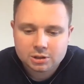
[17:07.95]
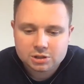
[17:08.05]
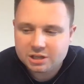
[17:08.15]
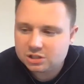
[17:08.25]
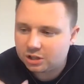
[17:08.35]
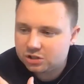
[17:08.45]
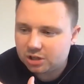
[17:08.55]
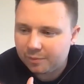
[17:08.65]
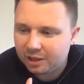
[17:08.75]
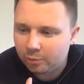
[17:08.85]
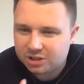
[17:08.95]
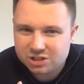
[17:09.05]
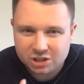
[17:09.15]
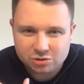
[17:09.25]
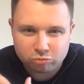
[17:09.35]
She's done something which
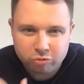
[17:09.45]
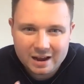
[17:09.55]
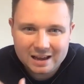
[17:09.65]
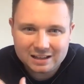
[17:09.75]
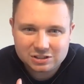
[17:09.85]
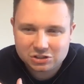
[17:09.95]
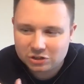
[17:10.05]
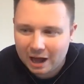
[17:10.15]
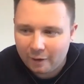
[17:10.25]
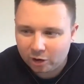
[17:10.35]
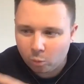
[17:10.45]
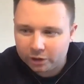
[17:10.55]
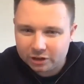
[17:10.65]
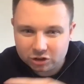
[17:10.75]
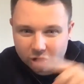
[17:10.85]
has really stood out, and I want
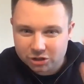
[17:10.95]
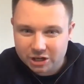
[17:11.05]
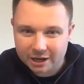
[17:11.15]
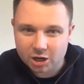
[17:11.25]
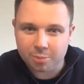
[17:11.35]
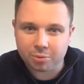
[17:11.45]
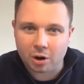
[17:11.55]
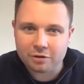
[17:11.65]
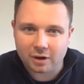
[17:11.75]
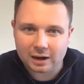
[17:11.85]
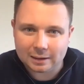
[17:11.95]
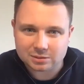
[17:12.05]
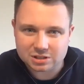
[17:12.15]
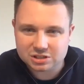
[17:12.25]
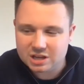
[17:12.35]
you to go check her profile out
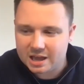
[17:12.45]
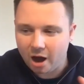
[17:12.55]
to see it.